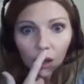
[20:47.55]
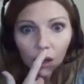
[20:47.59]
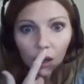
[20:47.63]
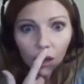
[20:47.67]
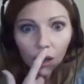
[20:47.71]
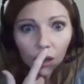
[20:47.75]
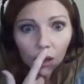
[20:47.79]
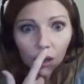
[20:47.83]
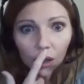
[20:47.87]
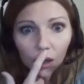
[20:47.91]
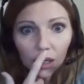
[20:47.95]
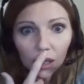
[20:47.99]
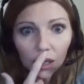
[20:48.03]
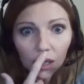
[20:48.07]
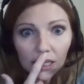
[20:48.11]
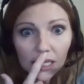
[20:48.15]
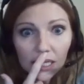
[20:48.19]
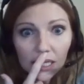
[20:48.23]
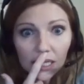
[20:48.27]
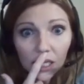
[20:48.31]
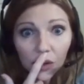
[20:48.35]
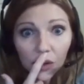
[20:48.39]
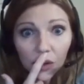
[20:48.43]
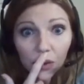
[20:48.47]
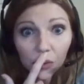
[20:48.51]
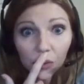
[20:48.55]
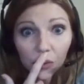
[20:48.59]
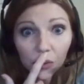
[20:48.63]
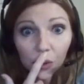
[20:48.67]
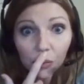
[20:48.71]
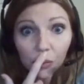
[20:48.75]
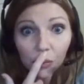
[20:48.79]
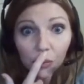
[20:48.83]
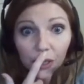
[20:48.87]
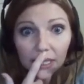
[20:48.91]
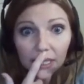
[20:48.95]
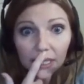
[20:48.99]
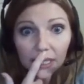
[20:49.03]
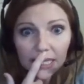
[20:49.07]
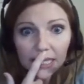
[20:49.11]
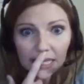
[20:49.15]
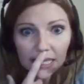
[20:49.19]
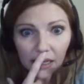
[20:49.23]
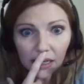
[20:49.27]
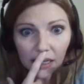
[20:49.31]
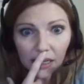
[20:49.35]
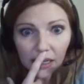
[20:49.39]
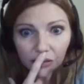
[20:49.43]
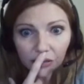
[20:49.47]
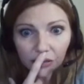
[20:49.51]
So the rubric
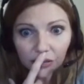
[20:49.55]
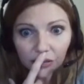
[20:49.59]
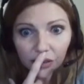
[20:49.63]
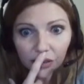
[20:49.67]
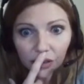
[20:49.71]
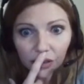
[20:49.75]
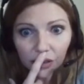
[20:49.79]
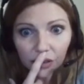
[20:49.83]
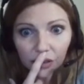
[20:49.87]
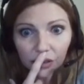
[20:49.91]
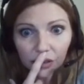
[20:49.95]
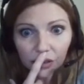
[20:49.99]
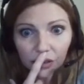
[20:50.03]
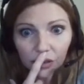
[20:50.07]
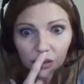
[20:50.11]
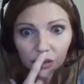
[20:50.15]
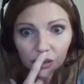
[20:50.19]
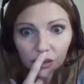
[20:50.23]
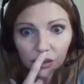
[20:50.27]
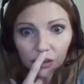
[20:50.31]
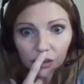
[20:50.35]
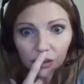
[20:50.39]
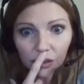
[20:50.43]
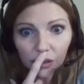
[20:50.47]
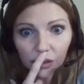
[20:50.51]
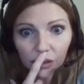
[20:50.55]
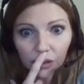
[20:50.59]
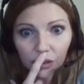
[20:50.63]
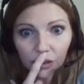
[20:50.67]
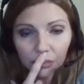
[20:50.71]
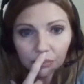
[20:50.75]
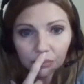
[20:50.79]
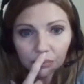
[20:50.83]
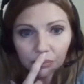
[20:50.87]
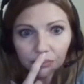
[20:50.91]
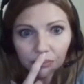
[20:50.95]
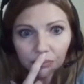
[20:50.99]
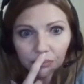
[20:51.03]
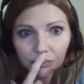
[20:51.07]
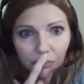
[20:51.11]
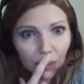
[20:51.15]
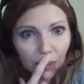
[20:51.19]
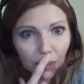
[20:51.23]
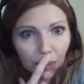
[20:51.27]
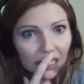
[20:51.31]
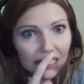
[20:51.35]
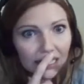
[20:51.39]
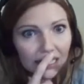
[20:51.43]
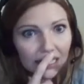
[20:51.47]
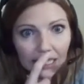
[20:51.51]
itself. Oh,
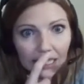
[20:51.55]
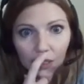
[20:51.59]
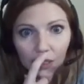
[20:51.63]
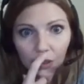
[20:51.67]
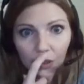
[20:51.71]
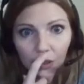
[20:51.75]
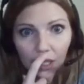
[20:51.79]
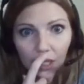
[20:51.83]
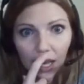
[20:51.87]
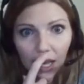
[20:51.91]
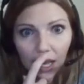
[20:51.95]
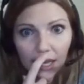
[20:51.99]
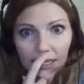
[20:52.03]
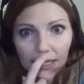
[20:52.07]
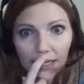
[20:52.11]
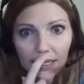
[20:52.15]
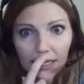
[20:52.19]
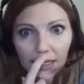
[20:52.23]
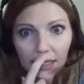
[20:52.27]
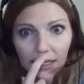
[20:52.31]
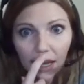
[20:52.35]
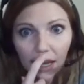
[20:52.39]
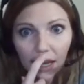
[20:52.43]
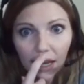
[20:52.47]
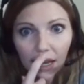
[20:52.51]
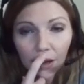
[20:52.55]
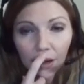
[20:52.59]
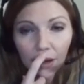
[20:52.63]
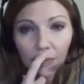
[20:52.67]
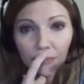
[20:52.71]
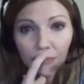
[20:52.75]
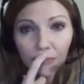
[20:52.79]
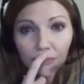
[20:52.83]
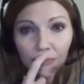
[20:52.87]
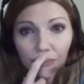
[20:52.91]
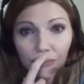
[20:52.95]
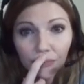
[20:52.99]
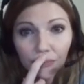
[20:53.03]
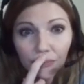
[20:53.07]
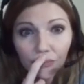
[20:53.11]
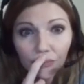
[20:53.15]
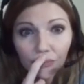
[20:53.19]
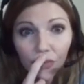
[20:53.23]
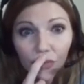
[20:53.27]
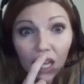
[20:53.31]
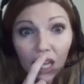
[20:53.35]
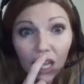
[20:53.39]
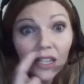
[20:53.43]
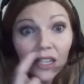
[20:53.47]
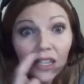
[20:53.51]
big deal, guys. Now
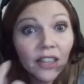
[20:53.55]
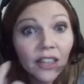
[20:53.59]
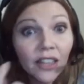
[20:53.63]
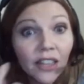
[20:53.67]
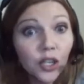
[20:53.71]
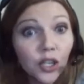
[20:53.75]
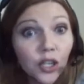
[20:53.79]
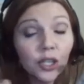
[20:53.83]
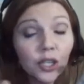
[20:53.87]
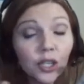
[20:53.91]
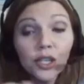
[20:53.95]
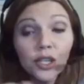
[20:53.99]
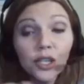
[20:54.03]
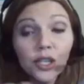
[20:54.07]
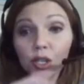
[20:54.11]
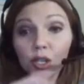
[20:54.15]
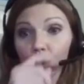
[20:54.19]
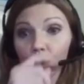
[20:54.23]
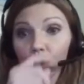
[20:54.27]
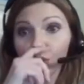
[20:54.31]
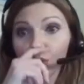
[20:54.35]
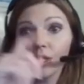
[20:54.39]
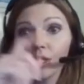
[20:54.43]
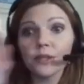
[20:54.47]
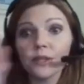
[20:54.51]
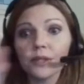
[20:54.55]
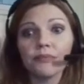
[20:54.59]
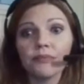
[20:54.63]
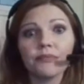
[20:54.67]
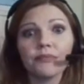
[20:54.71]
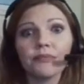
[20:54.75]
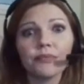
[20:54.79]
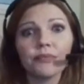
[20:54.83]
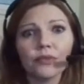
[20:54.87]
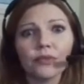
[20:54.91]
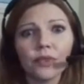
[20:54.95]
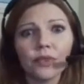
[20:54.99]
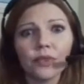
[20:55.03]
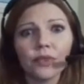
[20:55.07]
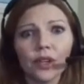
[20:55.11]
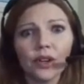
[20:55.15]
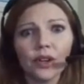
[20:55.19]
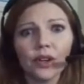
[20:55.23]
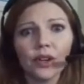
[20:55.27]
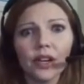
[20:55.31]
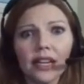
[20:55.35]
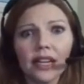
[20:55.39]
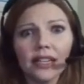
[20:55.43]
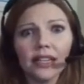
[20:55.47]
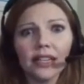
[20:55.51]
the good news, all
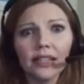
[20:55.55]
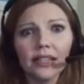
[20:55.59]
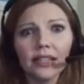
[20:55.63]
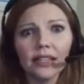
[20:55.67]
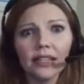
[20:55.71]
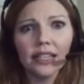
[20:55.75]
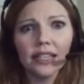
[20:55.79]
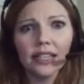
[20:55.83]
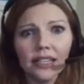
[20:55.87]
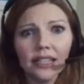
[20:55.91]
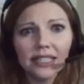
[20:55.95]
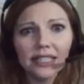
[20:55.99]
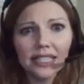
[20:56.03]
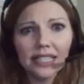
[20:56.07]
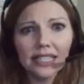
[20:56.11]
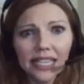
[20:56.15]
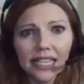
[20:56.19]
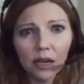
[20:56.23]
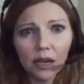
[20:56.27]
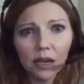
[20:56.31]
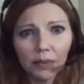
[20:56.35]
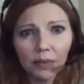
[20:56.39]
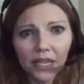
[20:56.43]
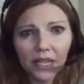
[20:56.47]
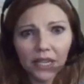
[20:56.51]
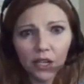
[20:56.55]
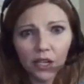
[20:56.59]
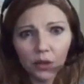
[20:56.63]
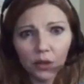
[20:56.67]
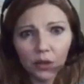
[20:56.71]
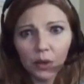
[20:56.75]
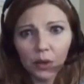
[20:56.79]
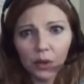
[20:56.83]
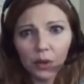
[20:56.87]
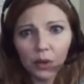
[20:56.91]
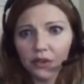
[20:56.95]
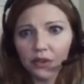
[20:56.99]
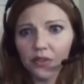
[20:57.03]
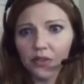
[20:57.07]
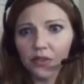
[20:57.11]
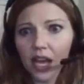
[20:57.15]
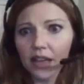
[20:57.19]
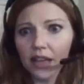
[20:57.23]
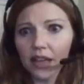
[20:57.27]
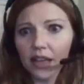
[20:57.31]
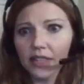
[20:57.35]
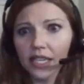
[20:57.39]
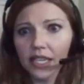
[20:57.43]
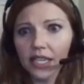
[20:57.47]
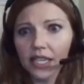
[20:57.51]
right, see up here where we've
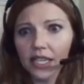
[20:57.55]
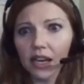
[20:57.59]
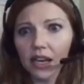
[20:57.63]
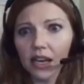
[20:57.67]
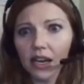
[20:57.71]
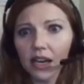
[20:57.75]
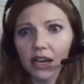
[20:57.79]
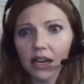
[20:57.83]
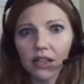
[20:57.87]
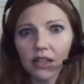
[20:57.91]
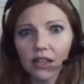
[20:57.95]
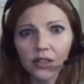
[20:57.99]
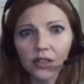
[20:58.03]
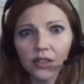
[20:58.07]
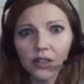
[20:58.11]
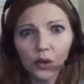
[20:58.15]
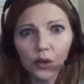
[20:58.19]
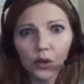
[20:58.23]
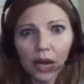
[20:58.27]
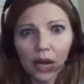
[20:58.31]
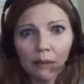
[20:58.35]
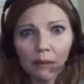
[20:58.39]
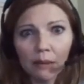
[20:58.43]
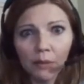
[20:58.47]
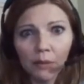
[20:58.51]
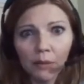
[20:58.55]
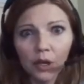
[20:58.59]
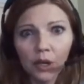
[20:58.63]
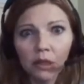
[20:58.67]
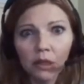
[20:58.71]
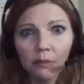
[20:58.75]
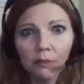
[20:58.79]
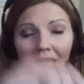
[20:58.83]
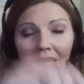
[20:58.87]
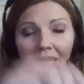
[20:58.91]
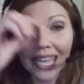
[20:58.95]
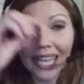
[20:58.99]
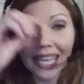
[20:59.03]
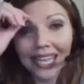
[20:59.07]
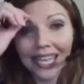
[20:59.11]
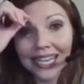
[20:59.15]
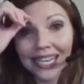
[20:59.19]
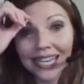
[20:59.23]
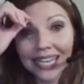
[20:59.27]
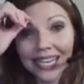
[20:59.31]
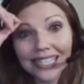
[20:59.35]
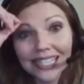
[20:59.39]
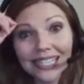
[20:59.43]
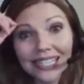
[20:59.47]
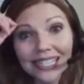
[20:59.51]
got the grammar and the
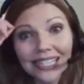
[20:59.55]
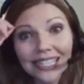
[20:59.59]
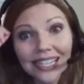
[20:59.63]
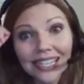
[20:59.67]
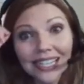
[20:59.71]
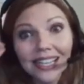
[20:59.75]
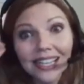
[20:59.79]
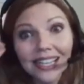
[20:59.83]
mechanics,